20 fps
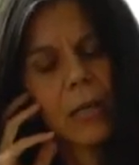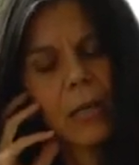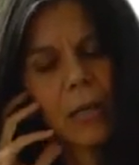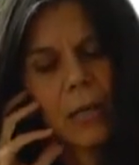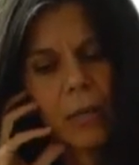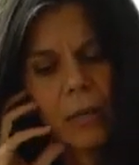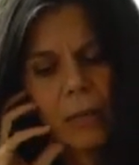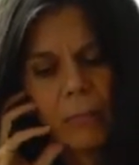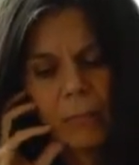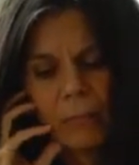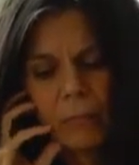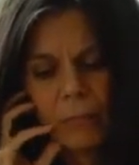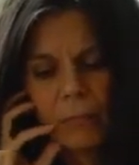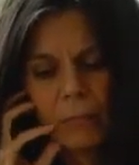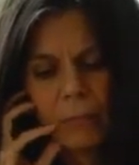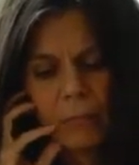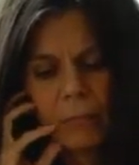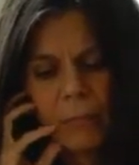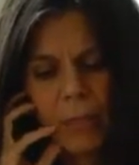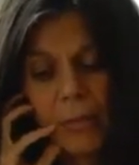and
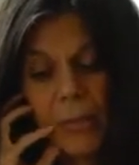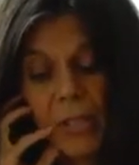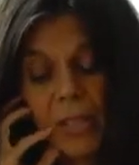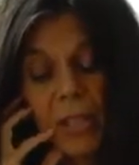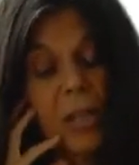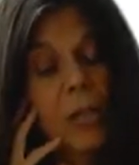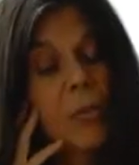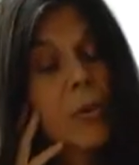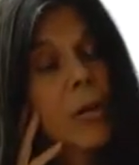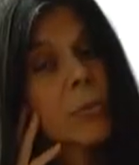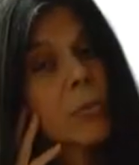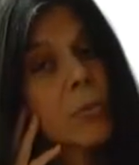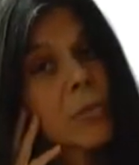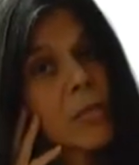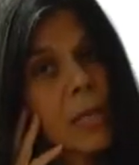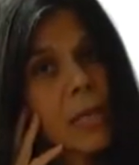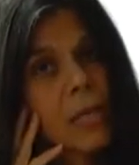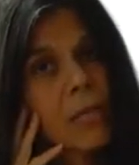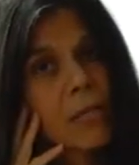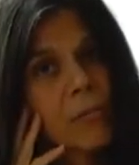this incredible
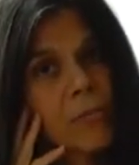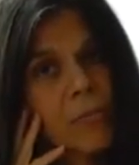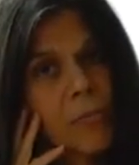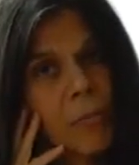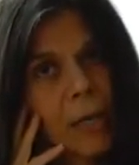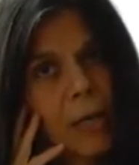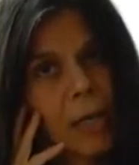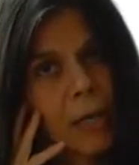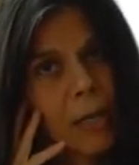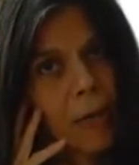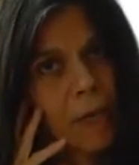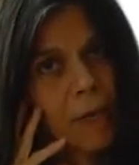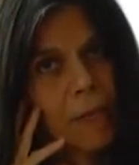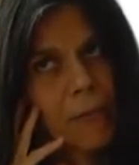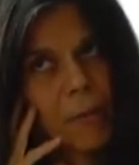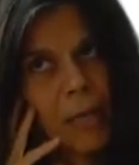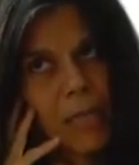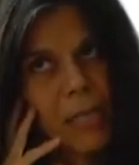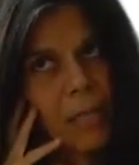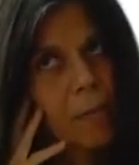sense of being
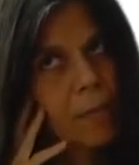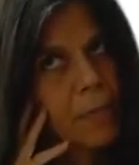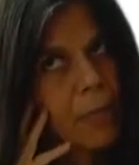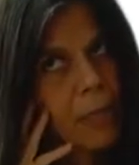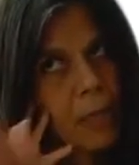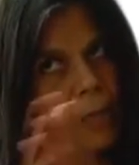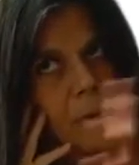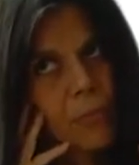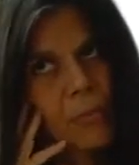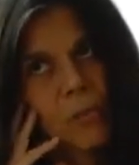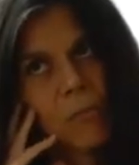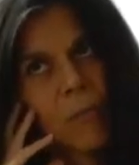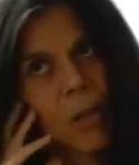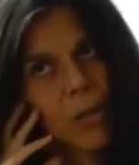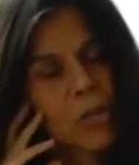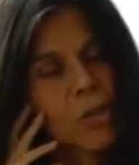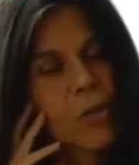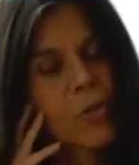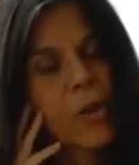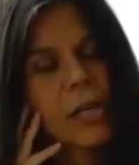loved by something that was
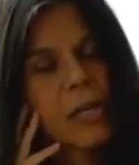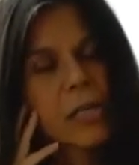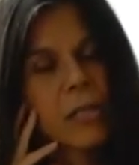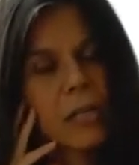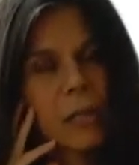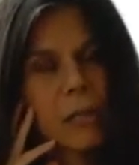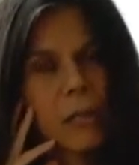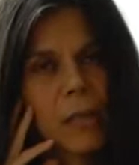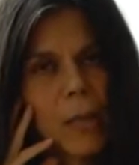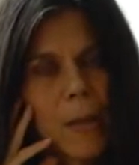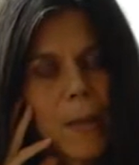much greater